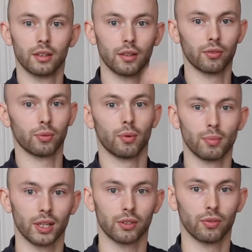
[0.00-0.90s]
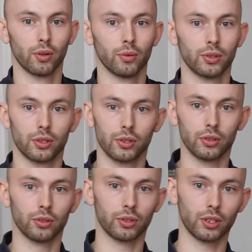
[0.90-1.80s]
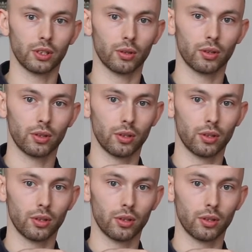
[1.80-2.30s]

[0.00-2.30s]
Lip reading: If someone bends forwards, you'll see the